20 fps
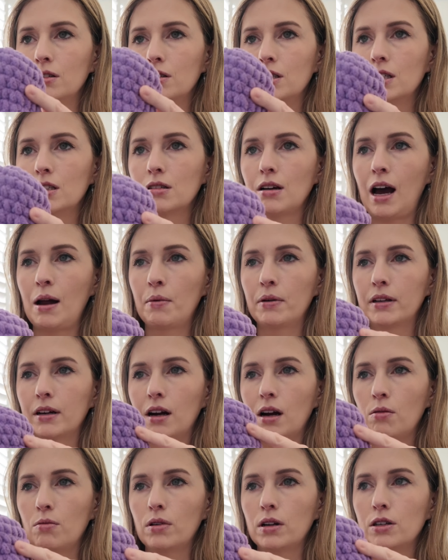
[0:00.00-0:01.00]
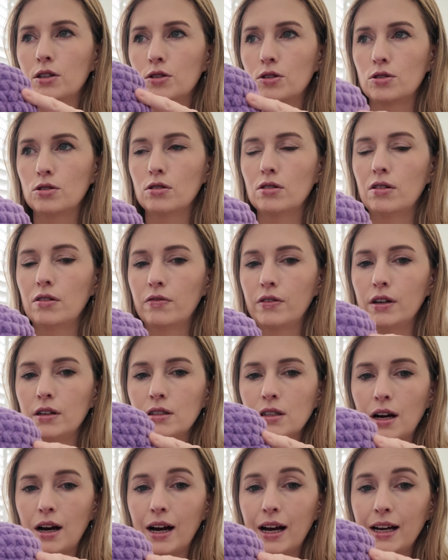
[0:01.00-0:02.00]
decide whether I wanted to do
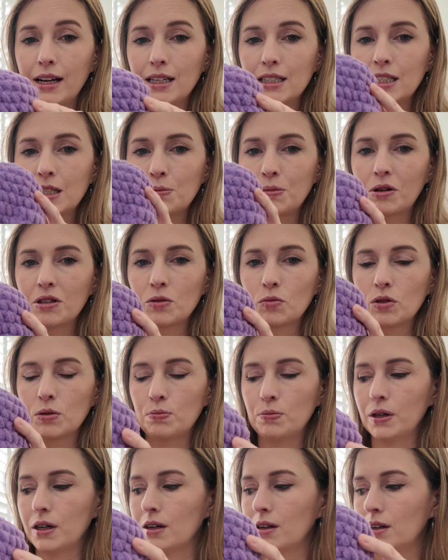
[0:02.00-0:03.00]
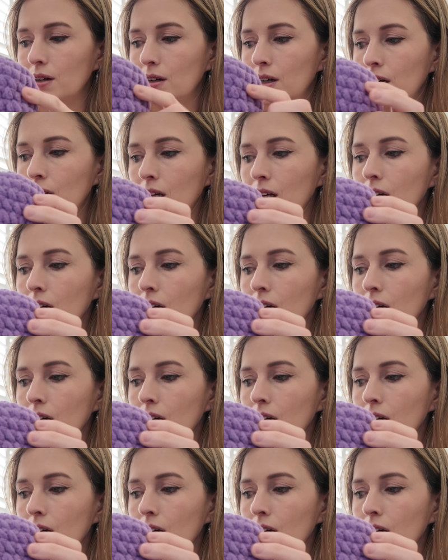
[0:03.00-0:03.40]
felt eyes just because it was bigger,